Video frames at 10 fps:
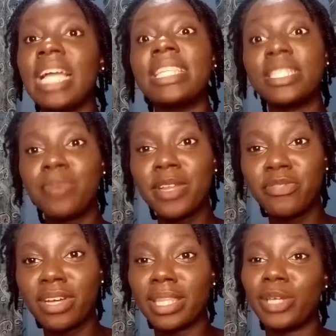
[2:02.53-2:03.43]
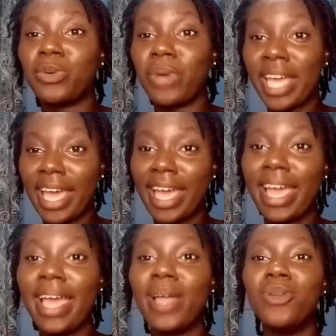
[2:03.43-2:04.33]
despite the fact that your
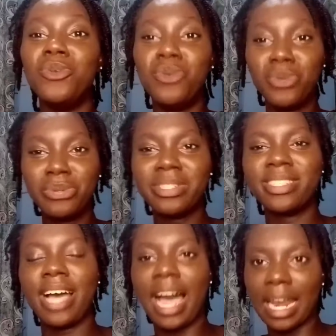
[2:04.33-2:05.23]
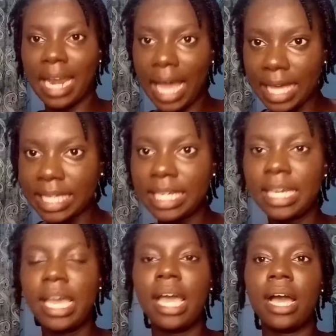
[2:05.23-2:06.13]
hair looks alike,
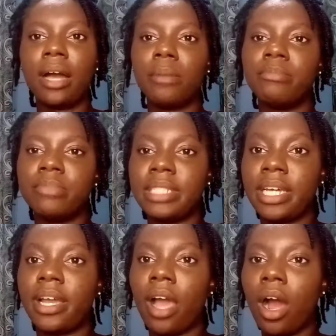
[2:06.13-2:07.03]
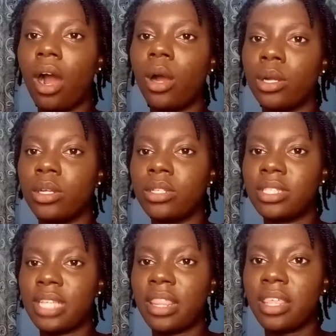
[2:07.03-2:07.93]
there are
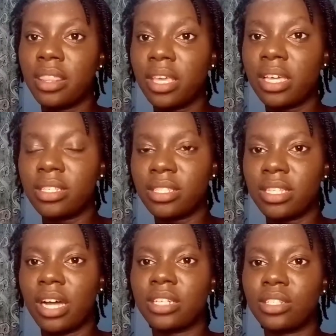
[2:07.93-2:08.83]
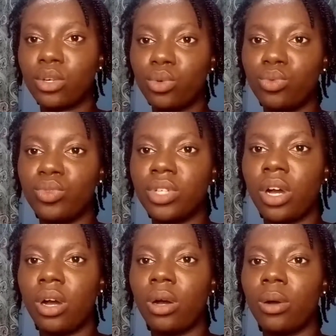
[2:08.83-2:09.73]
certain things that could
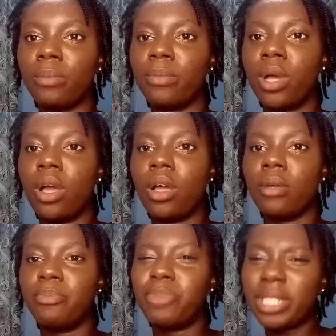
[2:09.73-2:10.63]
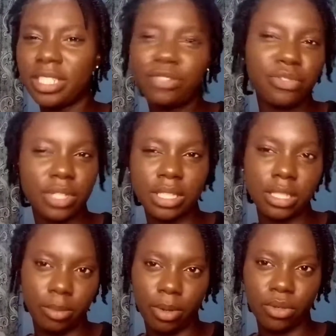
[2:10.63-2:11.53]
be different
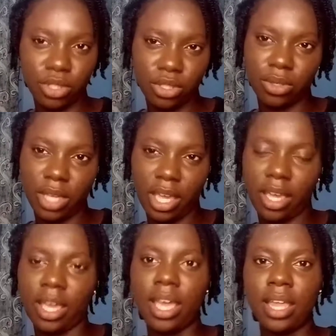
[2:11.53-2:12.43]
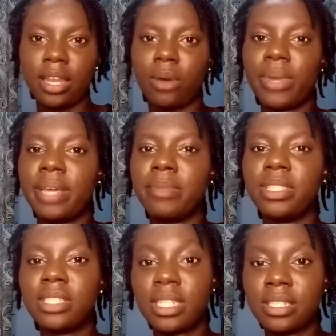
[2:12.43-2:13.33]
about your hair. Now, when I mean
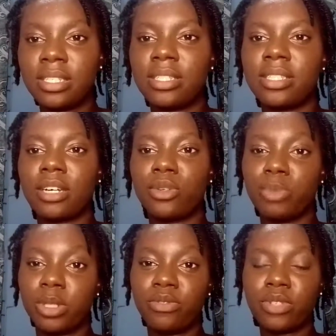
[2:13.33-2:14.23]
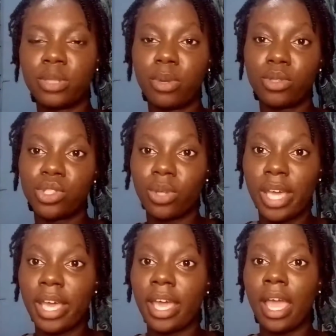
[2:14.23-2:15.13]
certain things that could be different about your
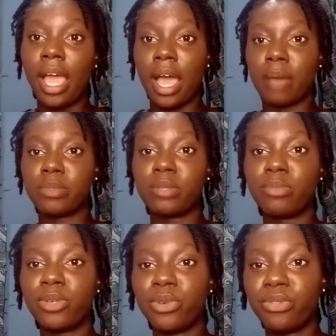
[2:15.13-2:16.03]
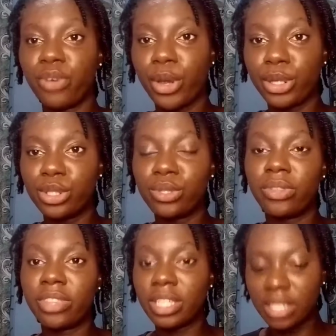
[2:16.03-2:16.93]
hair, I'm simply referring to
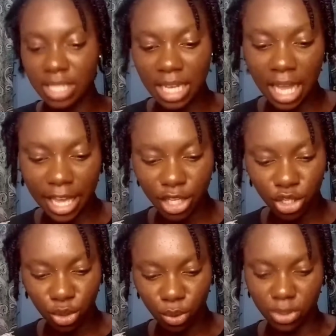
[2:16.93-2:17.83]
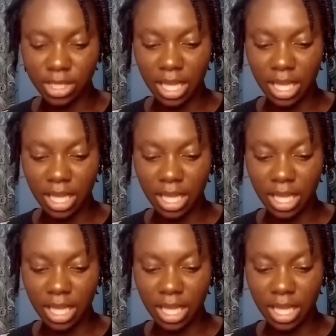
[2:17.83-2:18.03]
things like your